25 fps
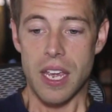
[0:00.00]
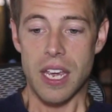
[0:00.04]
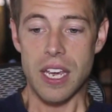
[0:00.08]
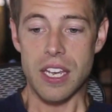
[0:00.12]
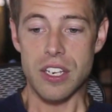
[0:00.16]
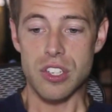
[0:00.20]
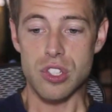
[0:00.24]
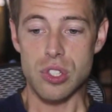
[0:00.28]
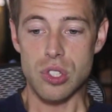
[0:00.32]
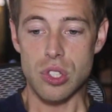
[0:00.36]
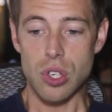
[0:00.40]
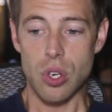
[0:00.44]

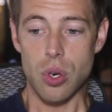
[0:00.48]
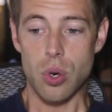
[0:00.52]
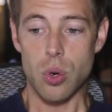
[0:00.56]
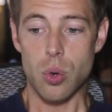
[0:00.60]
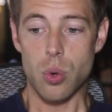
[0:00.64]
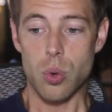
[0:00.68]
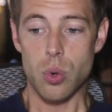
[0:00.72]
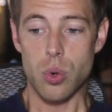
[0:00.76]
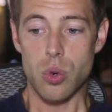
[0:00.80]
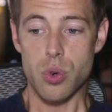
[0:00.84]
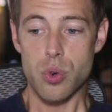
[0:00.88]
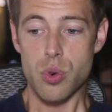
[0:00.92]
And
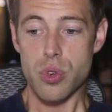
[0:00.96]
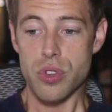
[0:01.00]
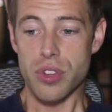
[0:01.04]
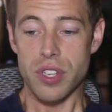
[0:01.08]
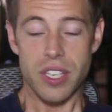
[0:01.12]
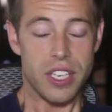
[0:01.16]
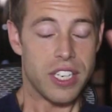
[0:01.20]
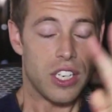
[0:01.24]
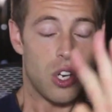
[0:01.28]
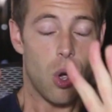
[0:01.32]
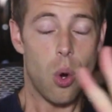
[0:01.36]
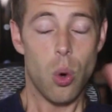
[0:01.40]
so
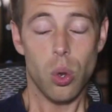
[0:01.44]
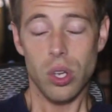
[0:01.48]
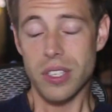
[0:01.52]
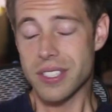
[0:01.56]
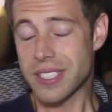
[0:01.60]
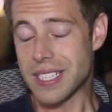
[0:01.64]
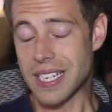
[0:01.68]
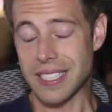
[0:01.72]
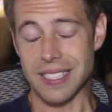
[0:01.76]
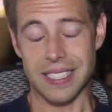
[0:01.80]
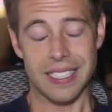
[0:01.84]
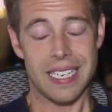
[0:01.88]
the goal
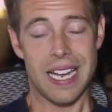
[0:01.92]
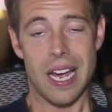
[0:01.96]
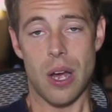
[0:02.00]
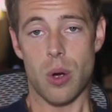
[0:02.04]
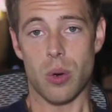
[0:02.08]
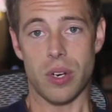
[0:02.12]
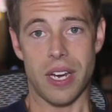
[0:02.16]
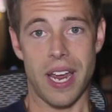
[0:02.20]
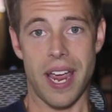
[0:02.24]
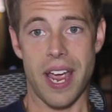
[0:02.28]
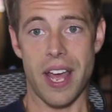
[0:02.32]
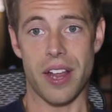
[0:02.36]
is not to
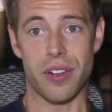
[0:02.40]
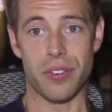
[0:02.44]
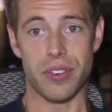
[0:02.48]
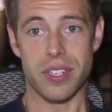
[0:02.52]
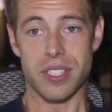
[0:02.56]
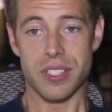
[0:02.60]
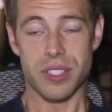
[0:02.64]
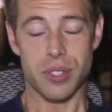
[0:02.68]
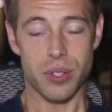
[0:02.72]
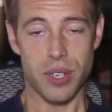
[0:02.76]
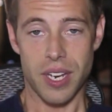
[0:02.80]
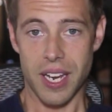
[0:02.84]
count
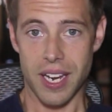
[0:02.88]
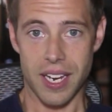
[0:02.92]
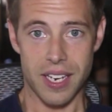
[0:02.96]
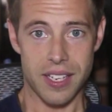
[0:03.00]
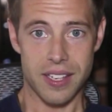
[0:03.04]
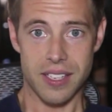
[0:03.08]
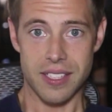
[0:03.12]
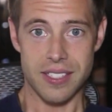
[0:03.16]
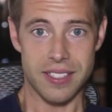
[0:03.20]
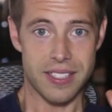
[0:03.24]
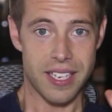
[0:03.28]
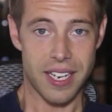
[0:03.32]
calories,
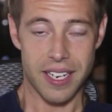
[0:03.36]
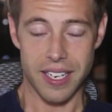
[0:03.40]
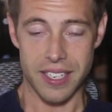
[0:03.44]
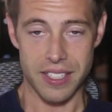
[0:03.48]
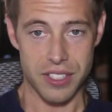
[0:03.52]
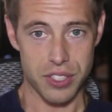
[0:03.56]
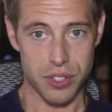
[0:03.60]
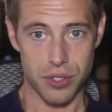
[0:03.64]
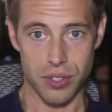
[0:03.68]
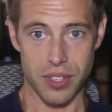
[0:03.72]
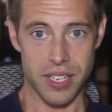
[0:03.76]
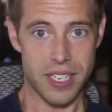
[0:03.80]
okay, because that
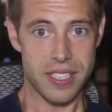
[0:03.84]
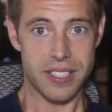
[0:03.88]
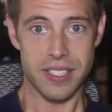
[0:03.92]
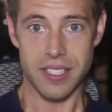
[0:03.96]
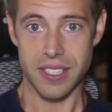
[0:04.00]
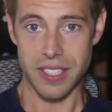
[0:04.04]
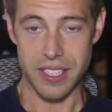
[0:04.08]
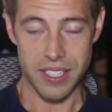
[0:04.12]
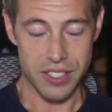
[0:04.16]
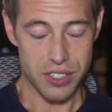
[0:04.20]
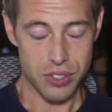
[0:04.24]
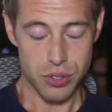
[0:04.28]
gets
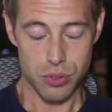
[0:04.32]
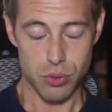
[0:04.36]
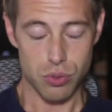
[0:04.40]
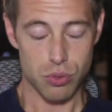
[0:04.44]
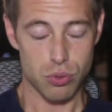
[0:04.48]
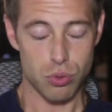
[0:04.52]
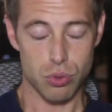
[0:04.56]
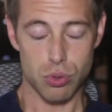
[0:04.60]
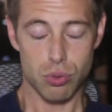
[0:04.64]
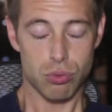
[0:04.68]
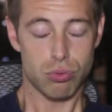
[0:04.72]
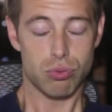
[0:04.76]
crazy. It gets
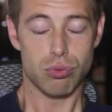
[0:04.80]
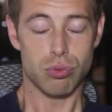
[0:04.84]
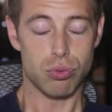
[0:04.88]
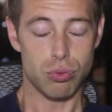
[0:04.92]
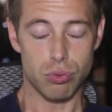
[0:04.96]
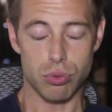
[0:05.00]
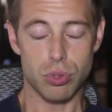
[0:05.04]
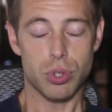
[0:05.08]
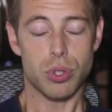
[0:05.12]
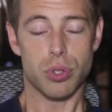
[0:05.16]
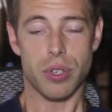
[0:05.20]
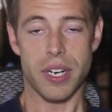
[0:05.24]

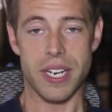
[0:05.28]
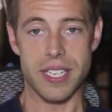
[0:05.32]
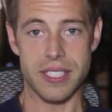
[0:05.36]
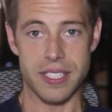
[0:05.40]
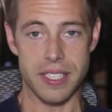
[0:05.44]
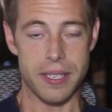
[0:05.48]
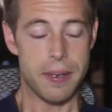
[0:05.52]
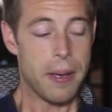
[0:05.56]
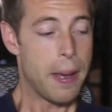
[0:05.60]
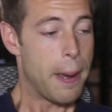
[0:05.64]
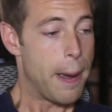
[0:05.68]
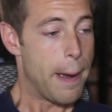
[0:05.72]

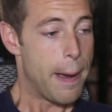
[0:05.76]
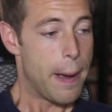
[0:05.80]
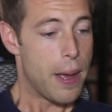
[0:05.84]
crazy.